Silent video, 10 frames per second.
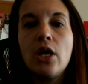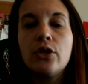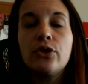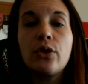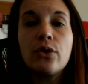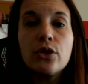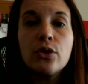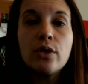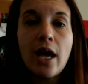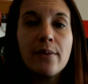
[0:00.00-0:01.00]
So the 2
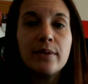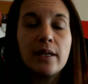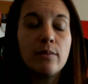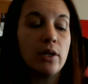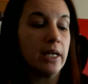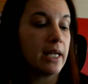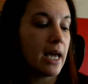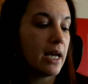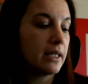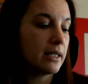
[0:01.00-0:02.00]
times that I'm looking
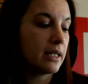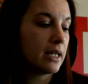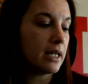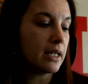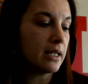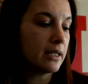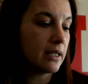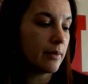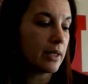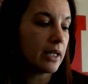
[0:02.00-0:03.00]
at is, let
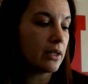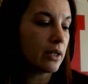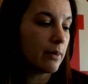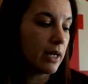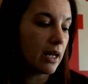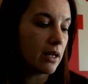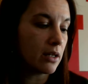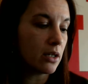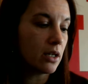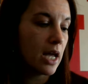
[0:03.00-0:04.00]
me take a look at my
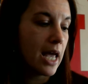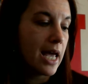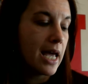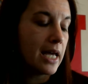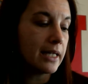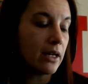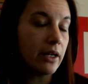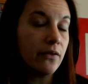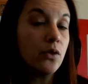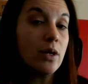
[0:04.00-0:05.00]
calendar, is I'll
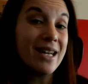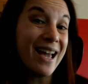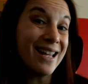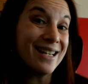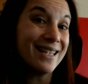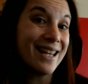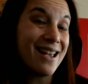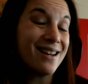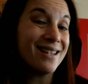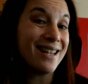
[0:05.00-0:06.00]
give you a night and
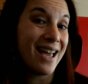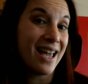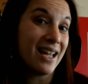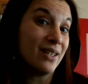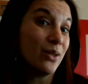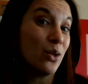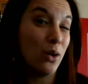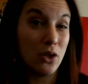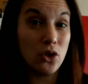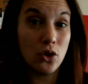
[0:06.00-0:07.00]
a day so you
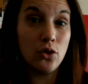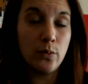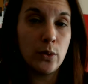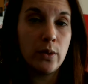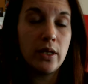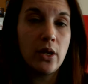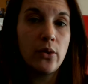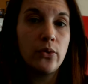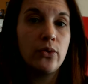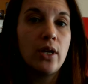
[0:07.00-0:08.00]
can choose between
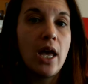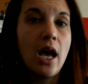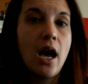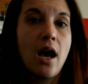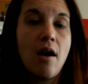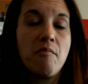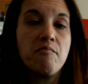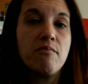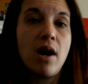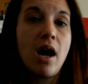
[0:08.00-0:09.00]
those.
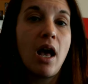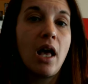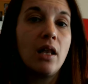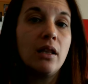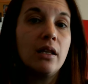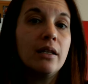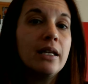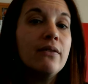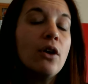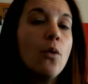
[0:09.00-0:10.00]
I'll
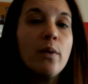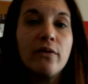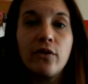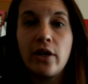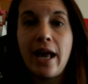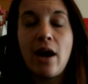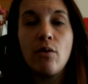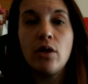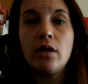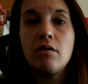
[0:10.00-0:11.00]
leave it open for an
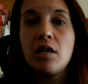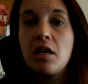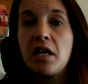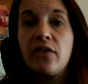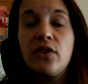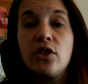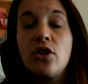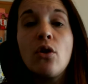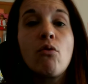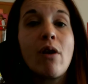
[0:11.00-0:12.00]
hour. If there's no
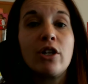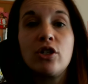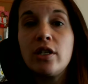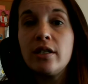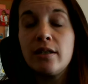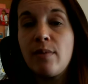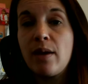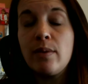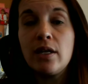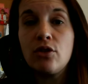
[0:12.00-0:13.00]
questions, it may
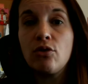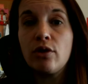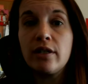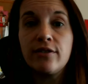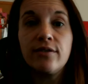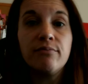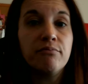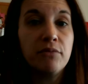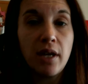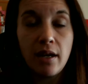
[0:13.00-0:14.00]
be as short as
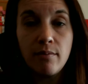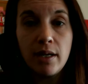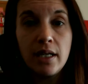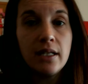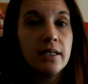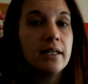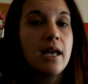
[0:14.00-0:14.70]
10 minutes.